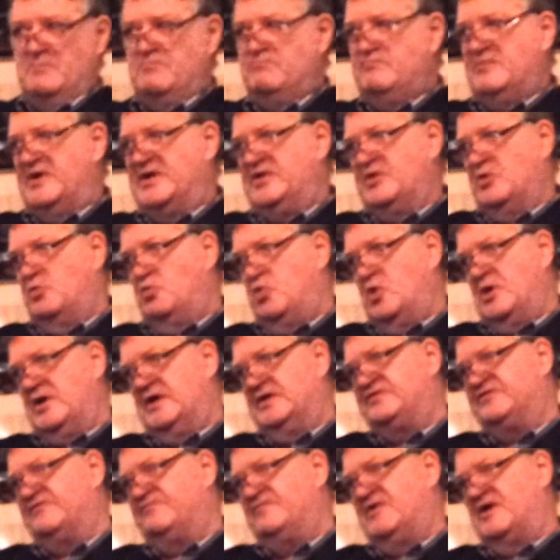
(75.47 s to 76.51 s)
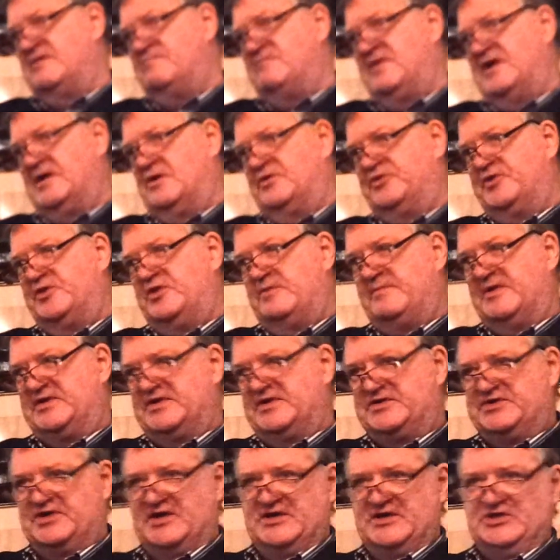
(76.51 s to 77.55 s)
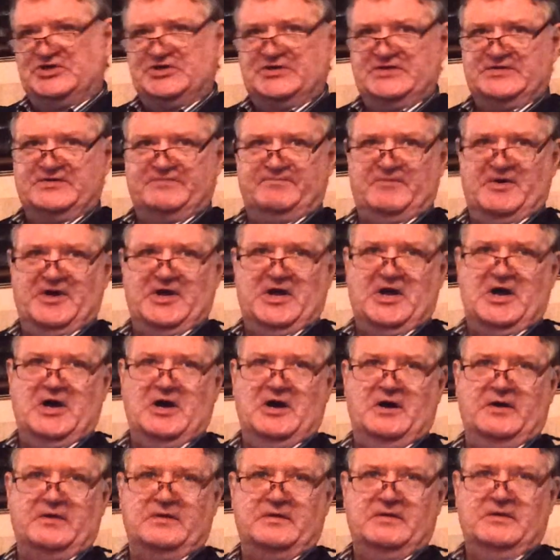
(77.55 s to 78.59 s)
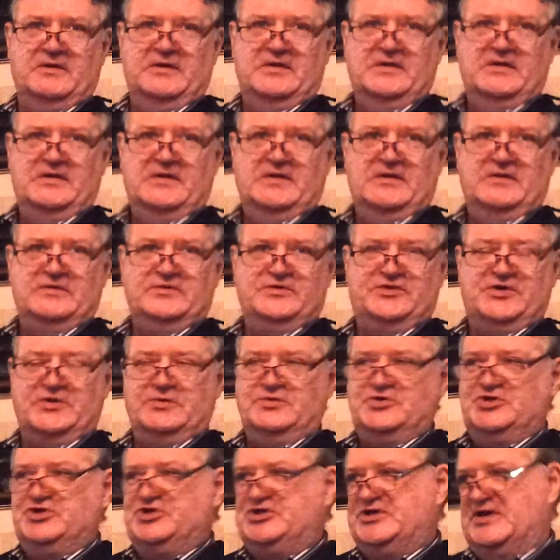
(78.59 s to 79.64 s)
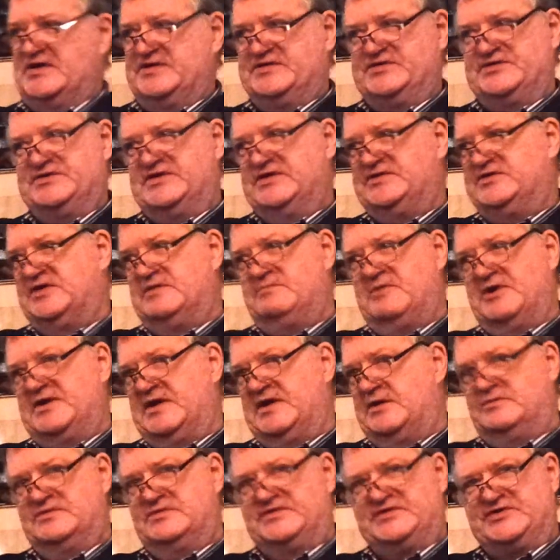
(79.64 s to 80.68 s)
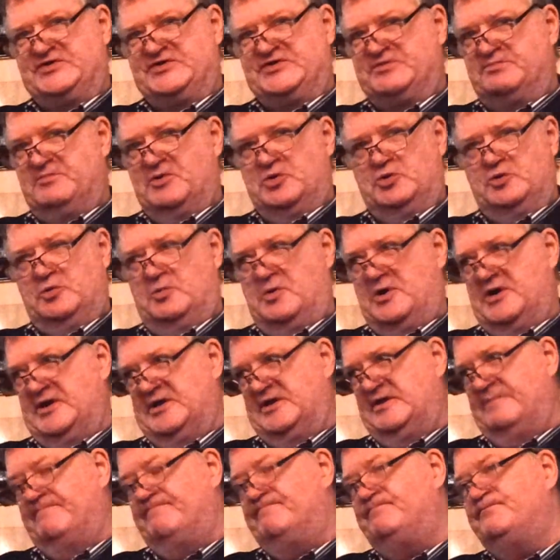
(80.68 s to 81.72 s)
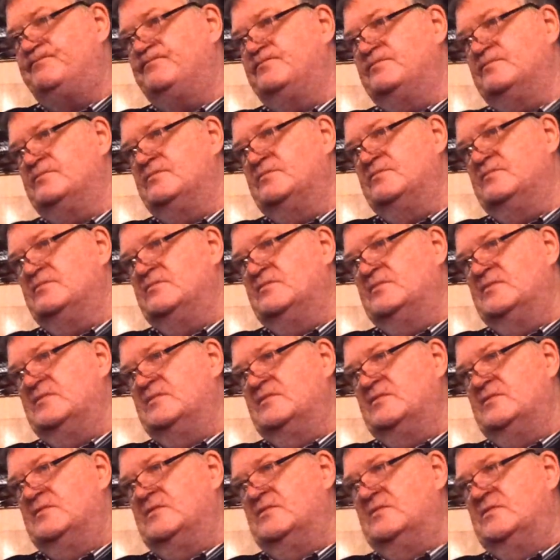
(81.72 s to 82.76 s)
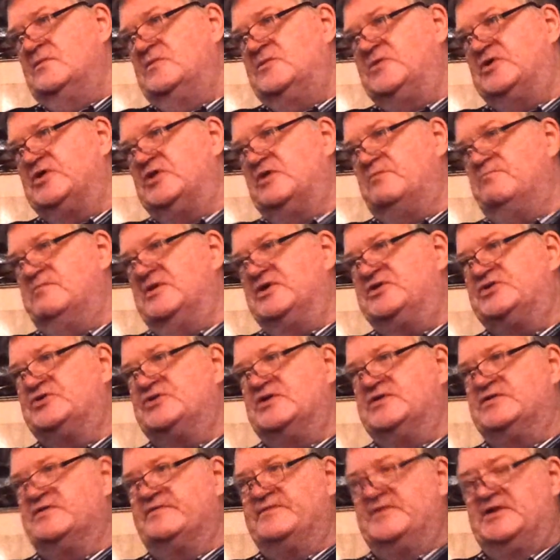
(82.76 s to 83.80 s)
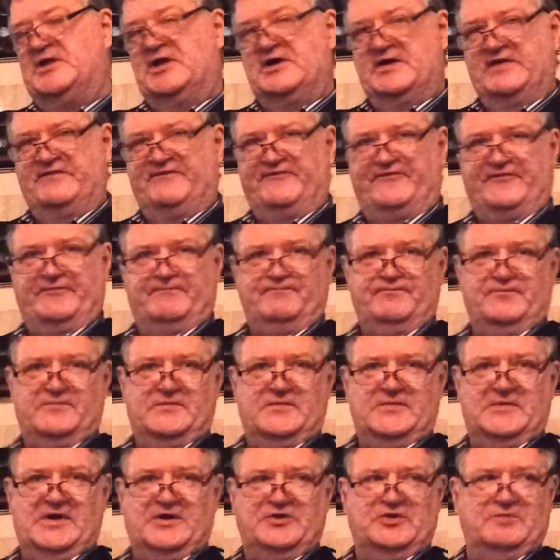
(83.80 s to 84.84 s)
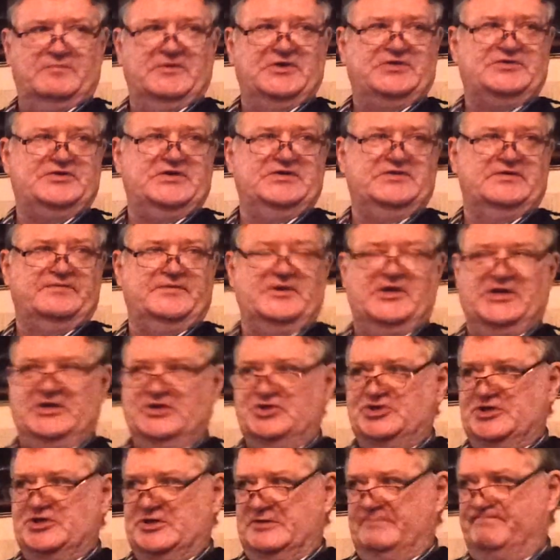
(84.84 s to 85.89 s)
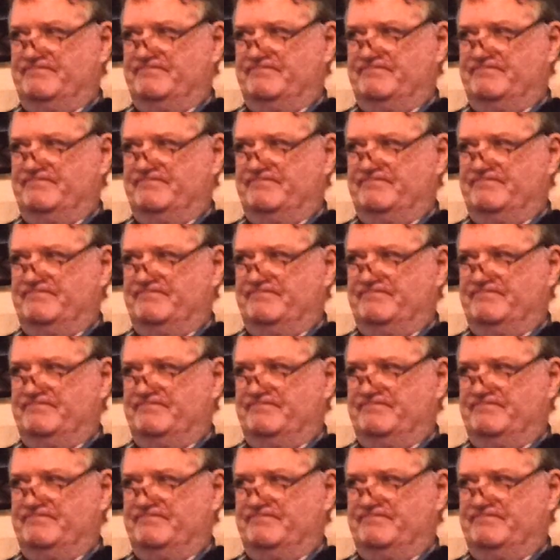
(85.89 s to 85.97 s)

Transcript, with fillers: May the words of my mouth and the meditations of my heart do justice in my own small way to the mysteries of life and the mysteries of nature.